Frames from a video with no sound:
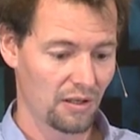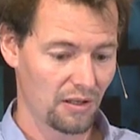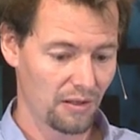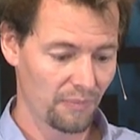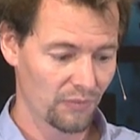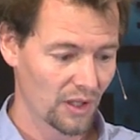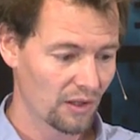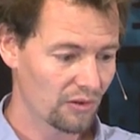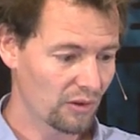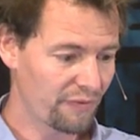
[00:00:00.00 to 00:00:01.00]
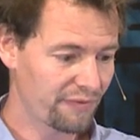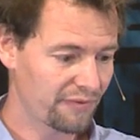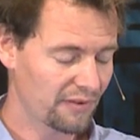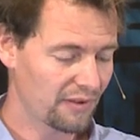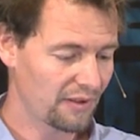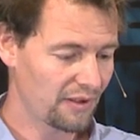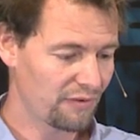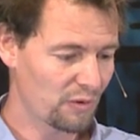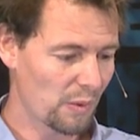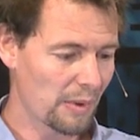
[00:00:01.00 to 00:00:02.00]
Um, so if, if
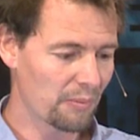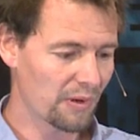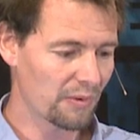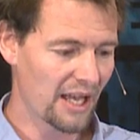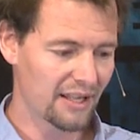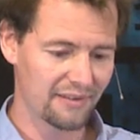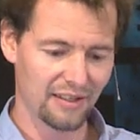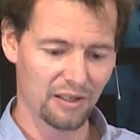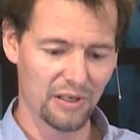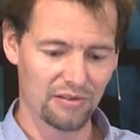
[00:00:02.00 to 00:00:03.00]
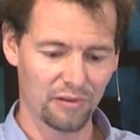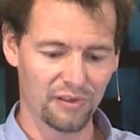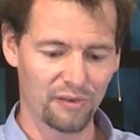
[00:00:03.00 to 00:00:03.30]
you remember, we had the equation of the